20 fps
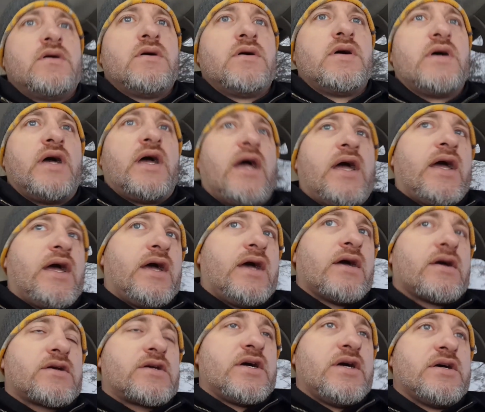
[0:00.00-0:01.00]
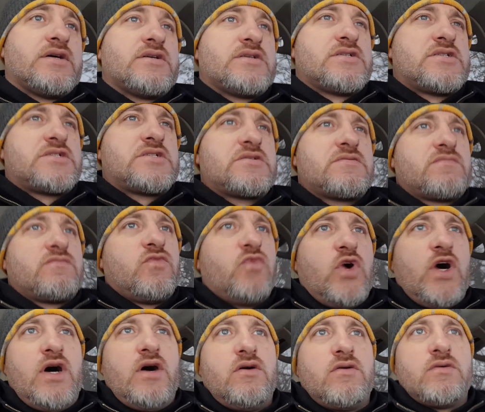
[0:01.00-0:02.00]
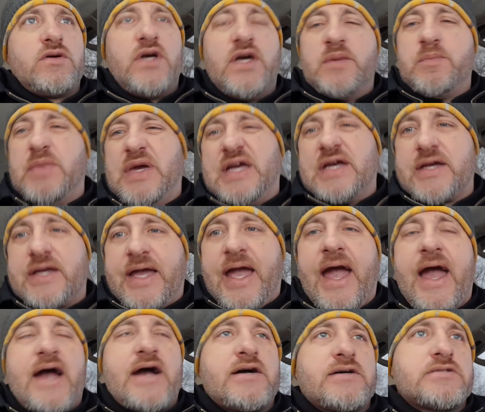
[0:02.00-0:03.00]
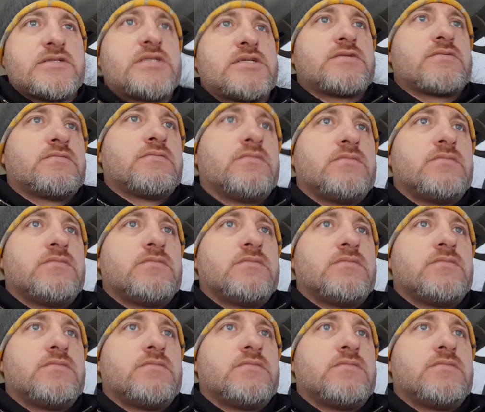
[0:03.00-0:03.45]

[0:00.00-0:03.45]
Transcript: and it being gas,